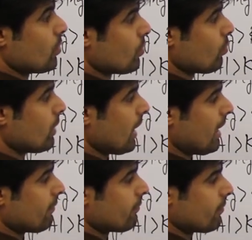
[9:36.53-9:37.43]
we
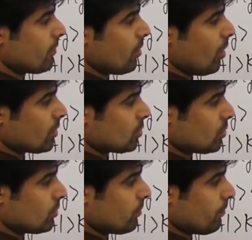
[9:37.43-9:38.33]
have
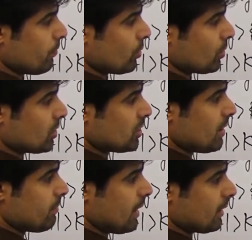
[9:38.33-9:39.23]
also
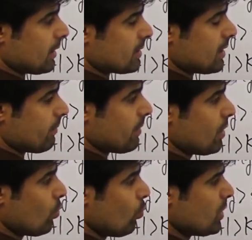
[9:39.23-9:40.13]
potassium and calcium.
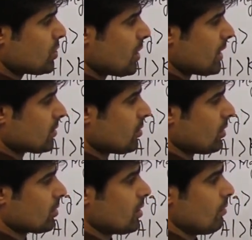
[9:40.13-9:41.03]
Which has
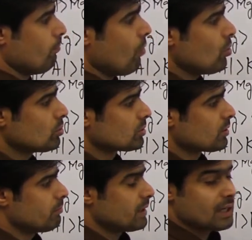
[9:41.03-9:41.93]
got
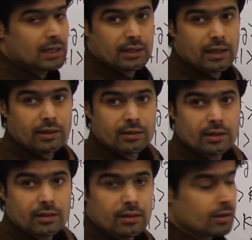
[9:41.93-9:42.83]
most metallic
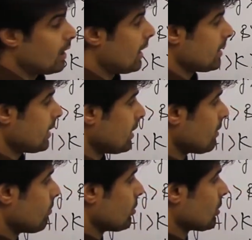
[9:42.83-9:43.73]
character? I
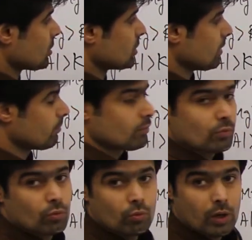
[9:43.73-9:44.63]
think potassium.
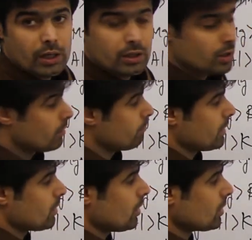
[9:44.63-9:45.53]
Why?
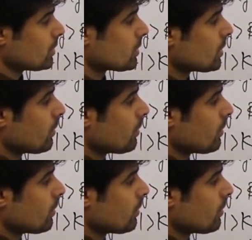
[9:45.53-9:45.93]
Because